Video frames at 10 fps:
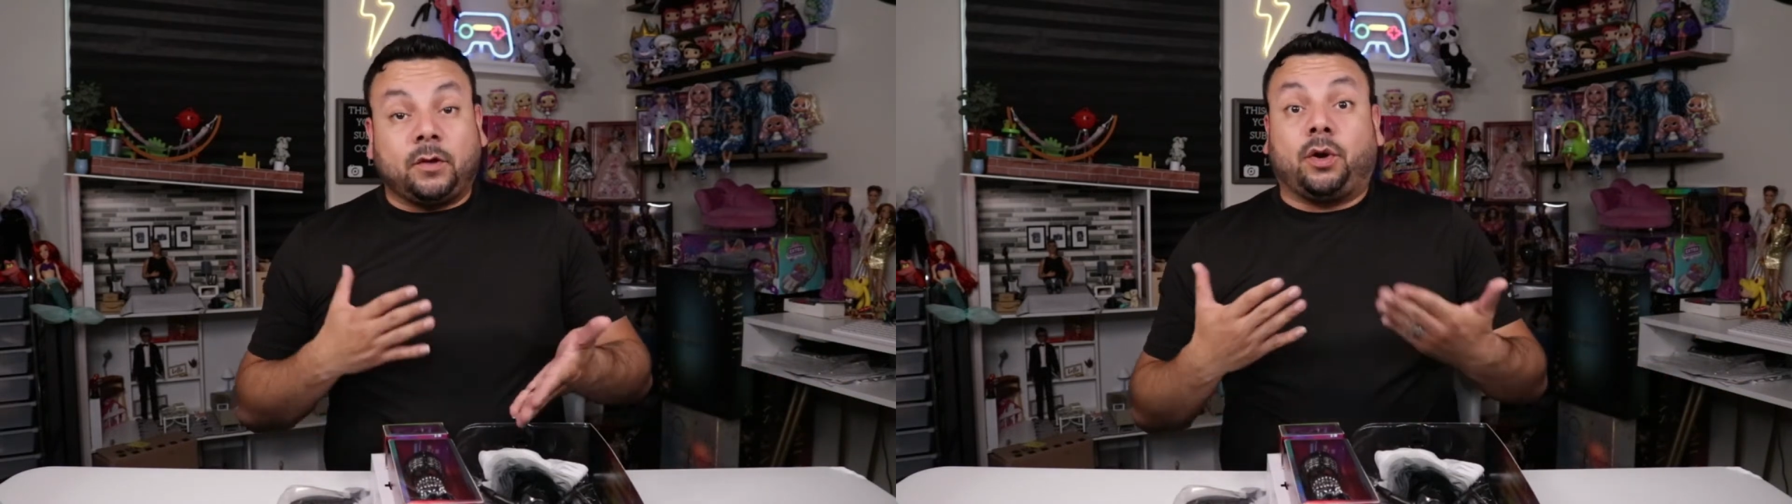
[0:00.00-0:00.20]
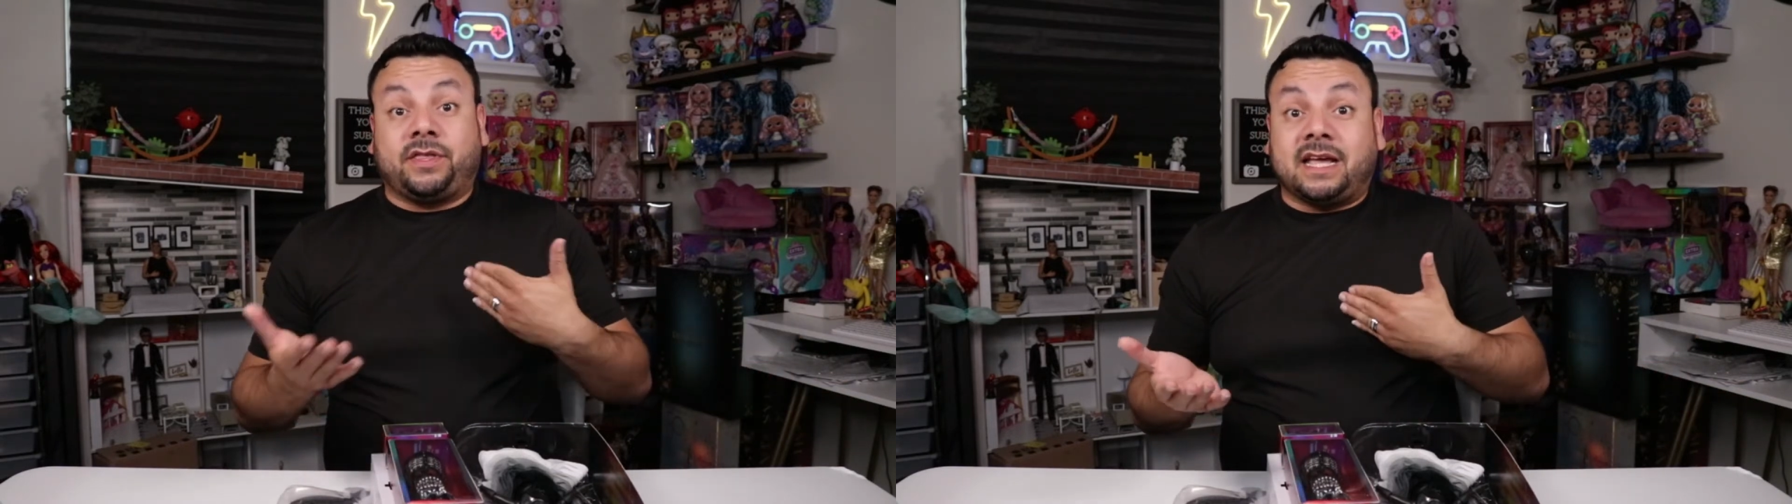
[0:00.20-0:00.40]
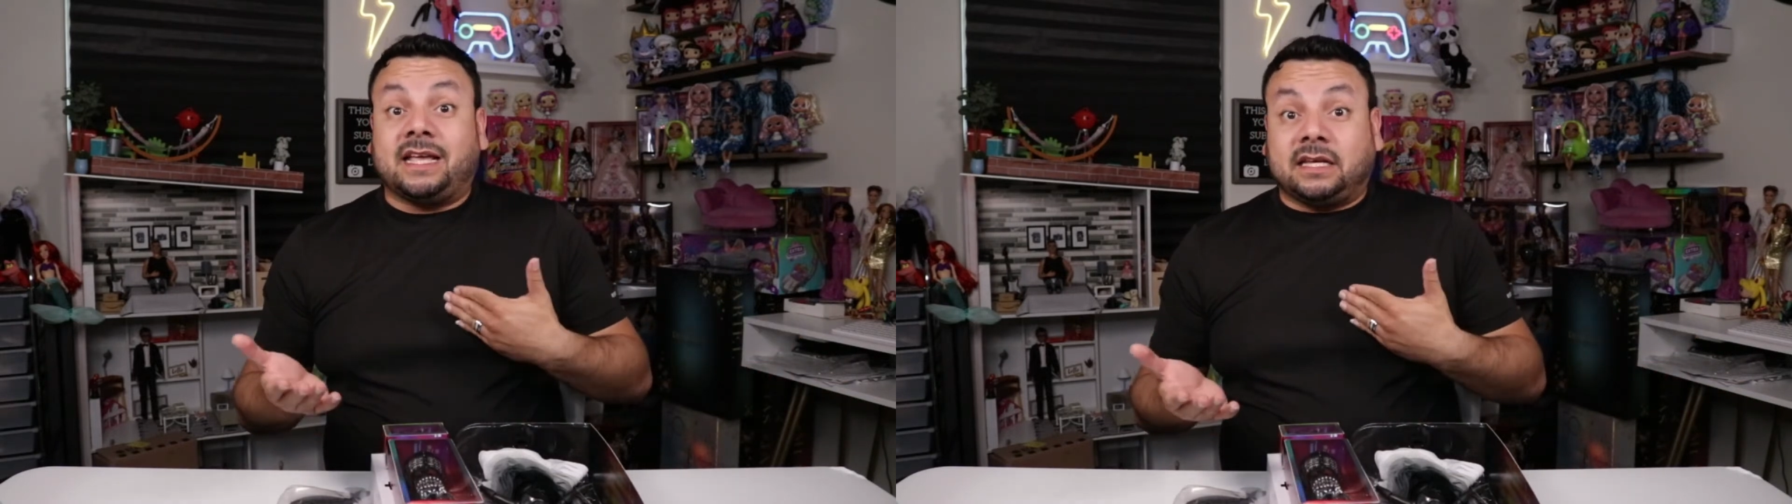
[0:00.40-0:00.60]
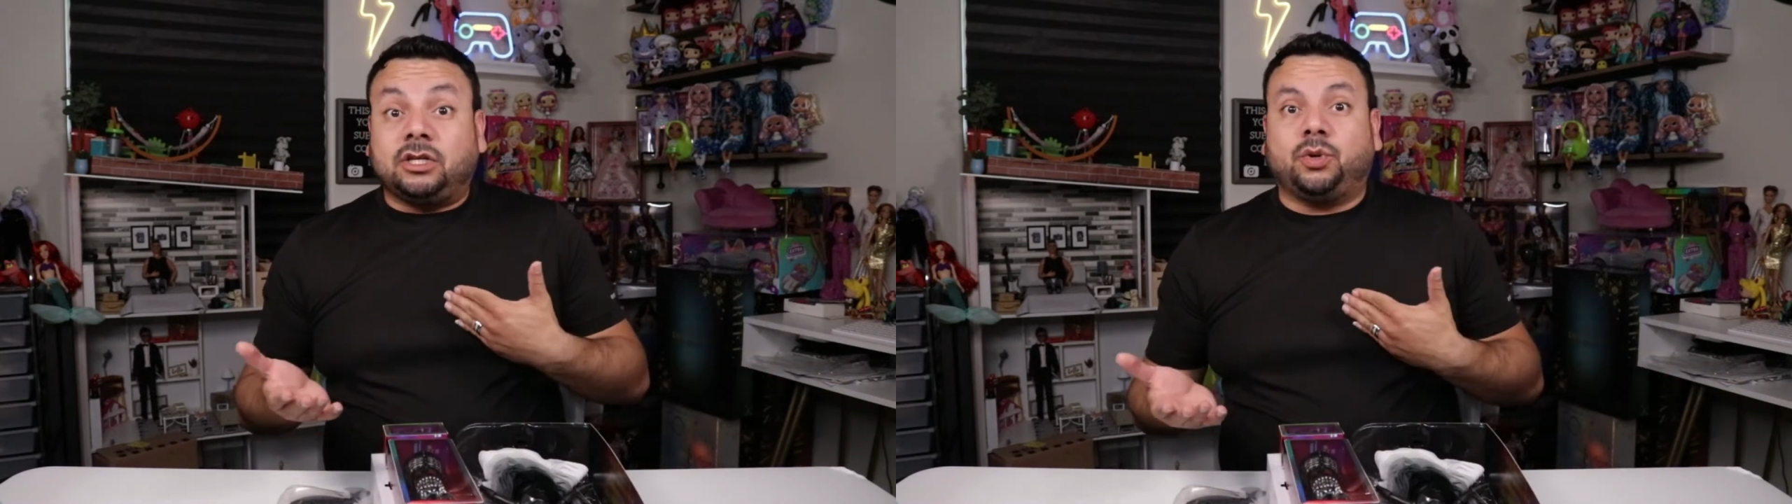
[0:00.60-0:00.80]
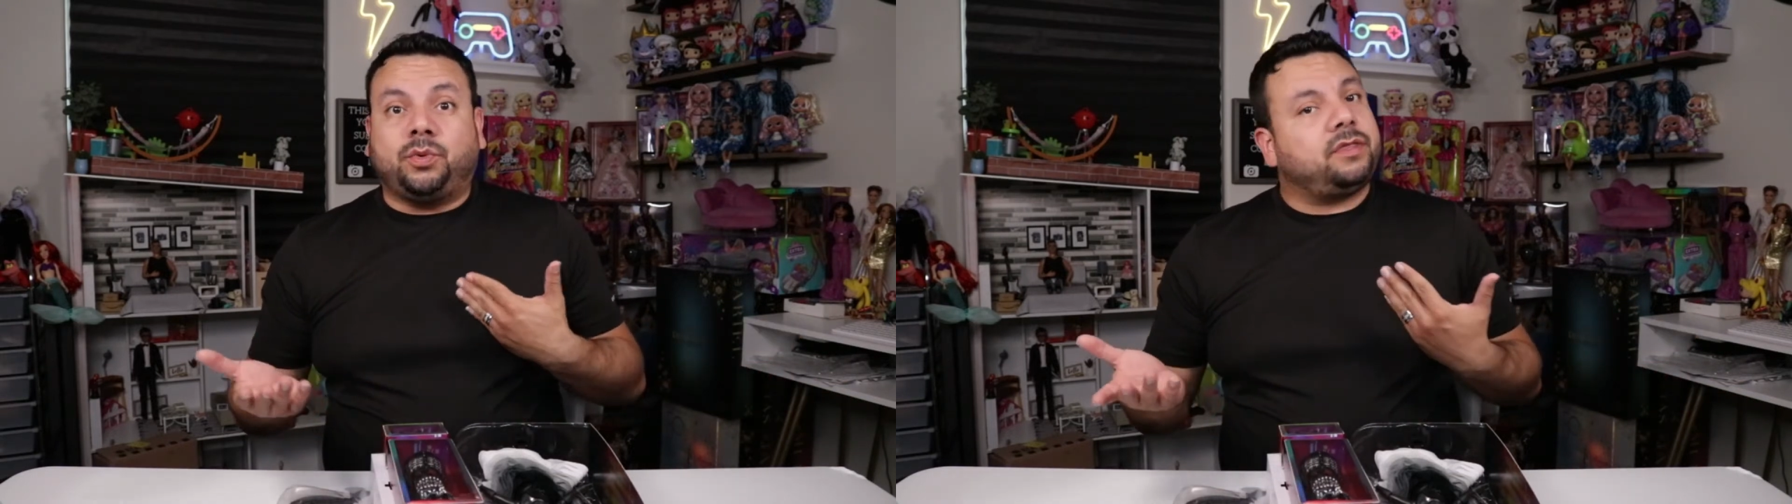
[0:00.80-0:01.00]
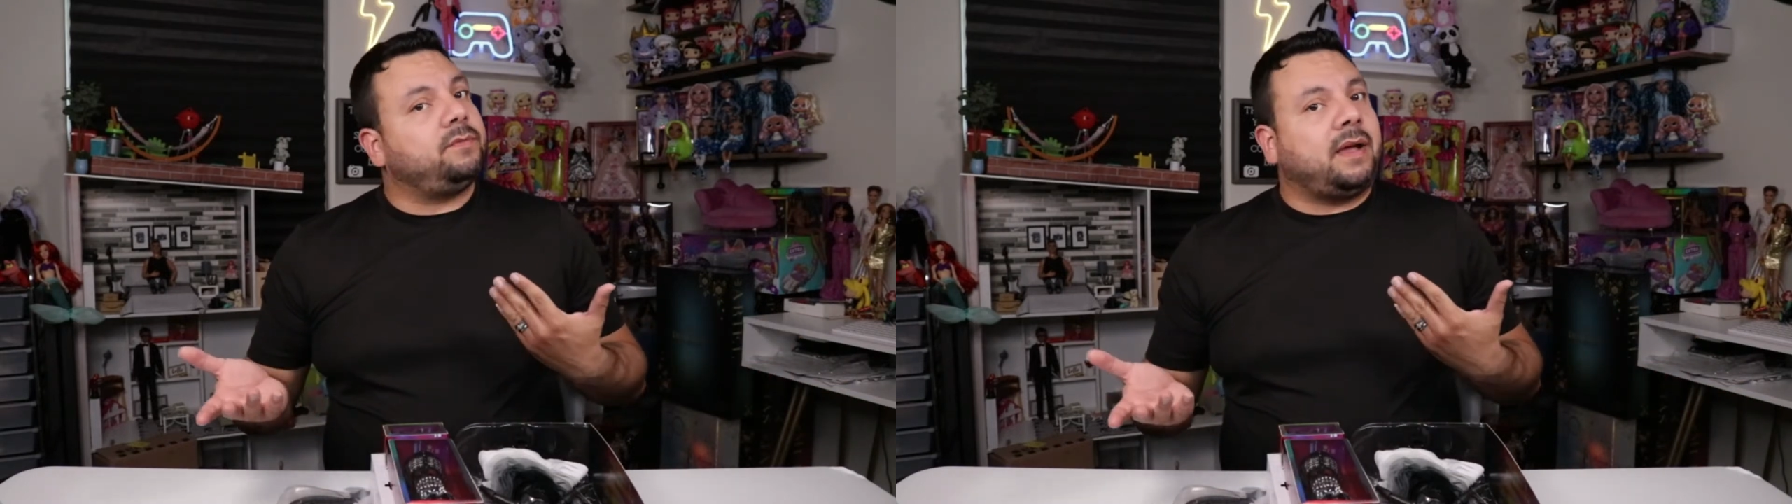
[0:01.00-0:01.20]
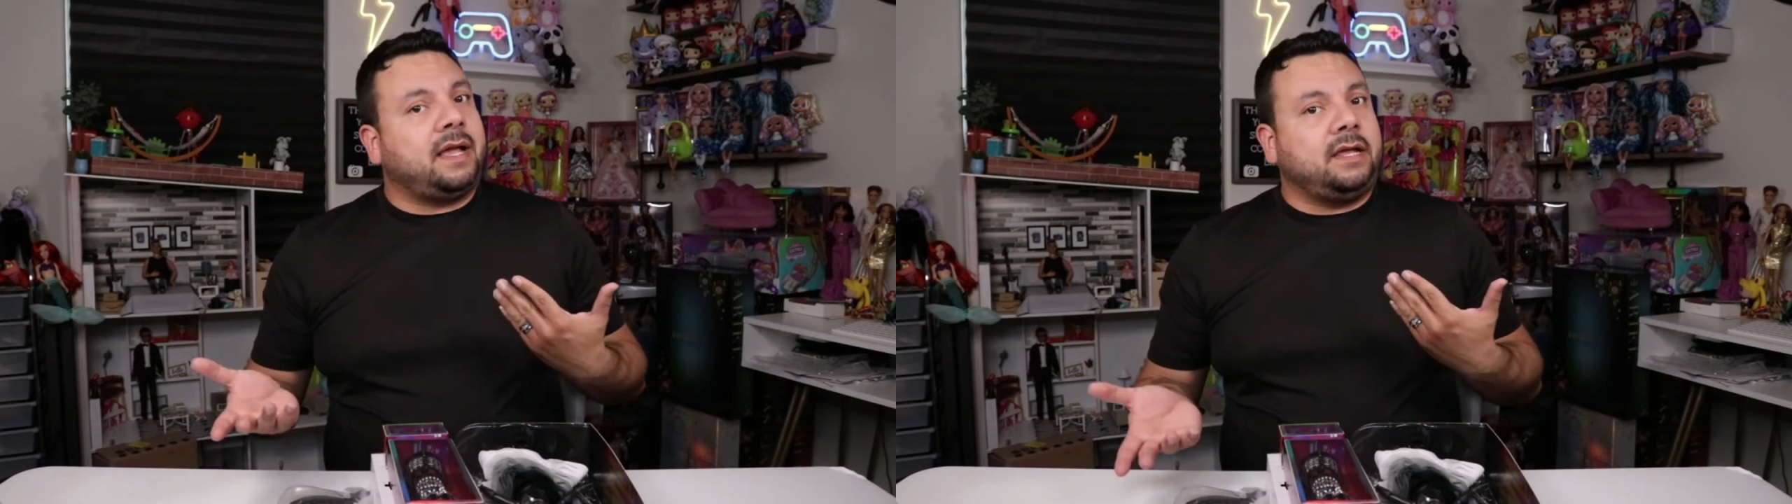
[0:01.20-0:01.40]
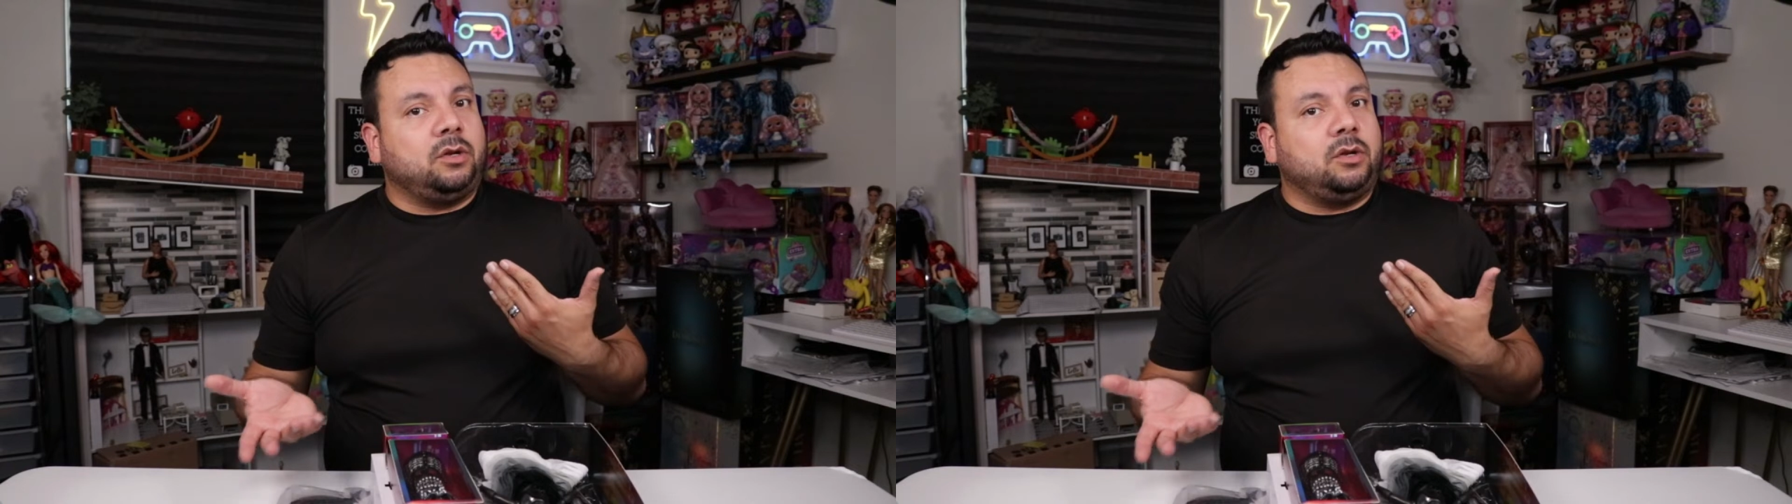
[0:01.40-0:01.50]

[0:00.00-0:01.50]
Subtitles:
or as I do with my